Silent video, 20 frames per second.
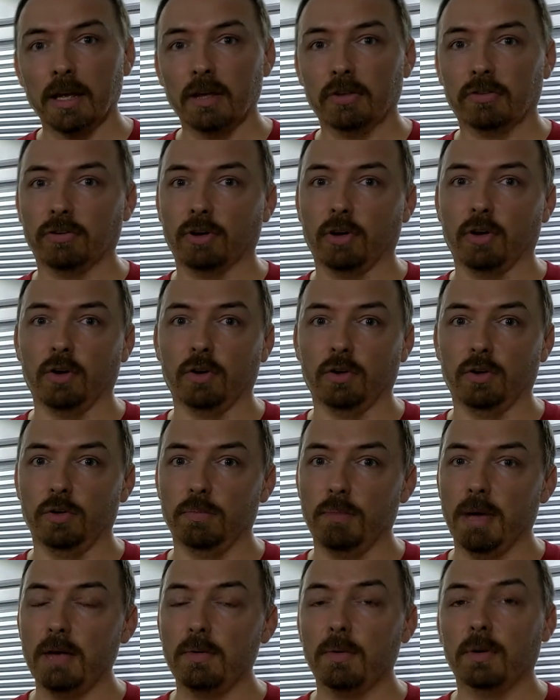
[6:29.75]
So you
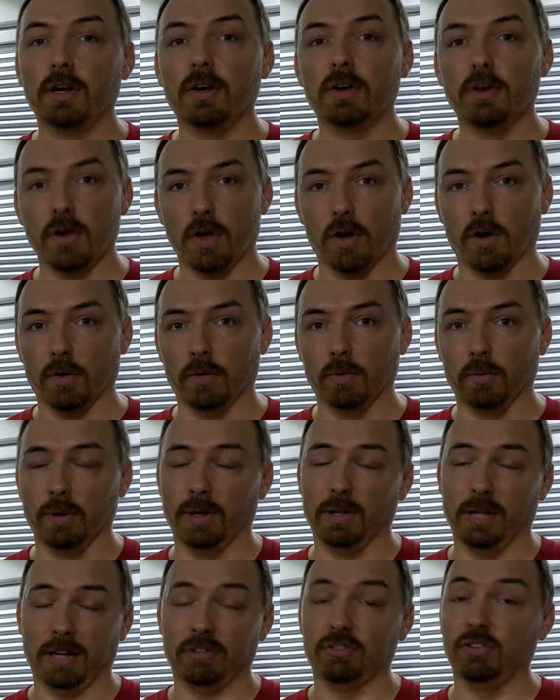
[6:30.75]
may want to know,
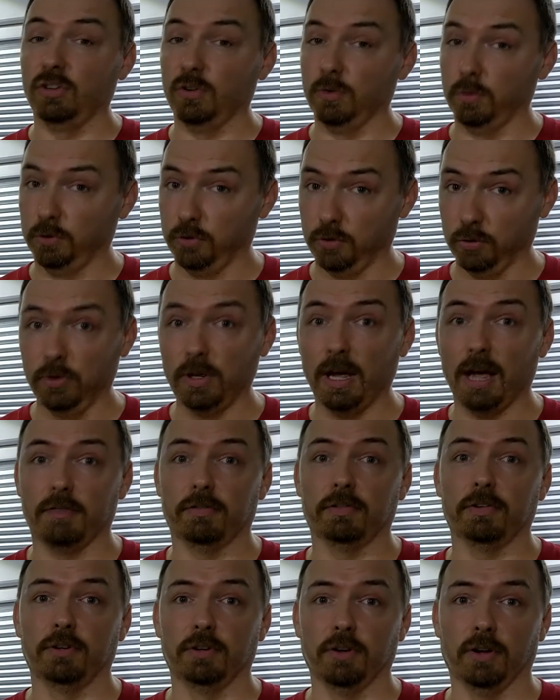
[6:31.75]
well, actually you do
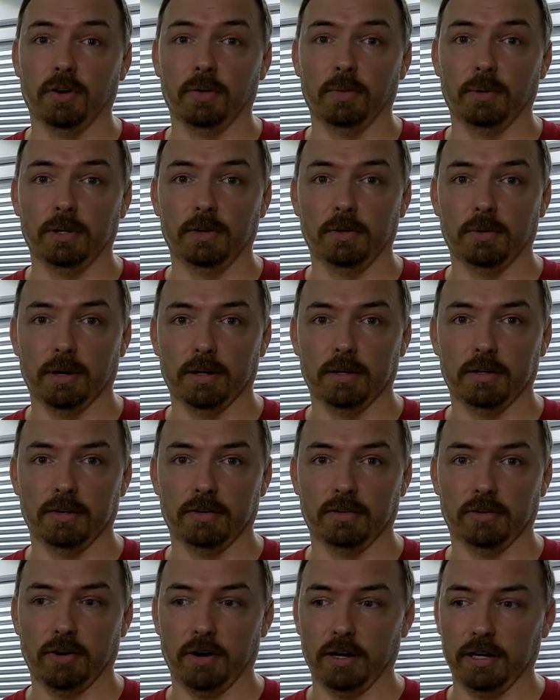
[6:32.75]
have to know when you are
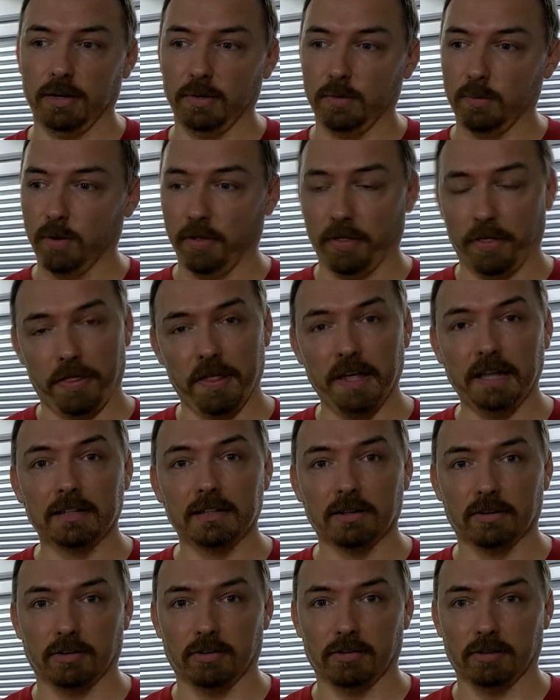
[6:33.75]
designing what
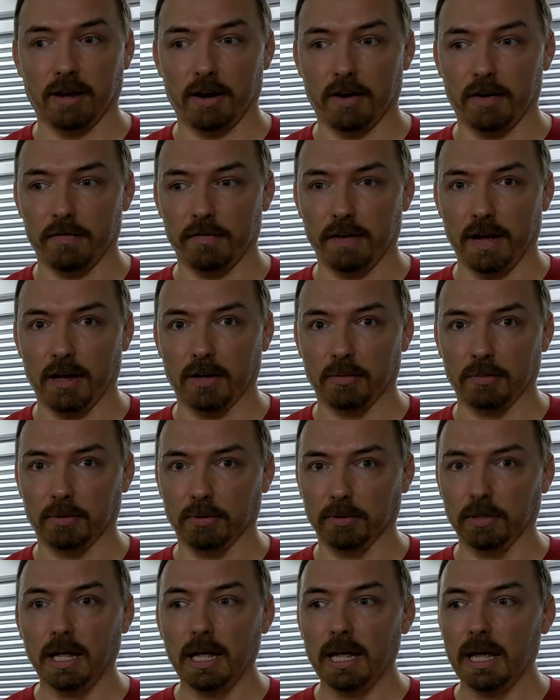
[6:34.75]
thicknesses are
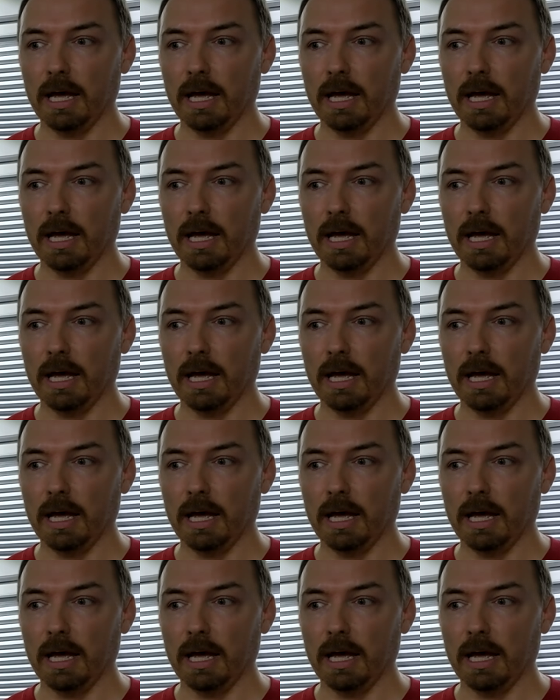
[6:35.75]
available,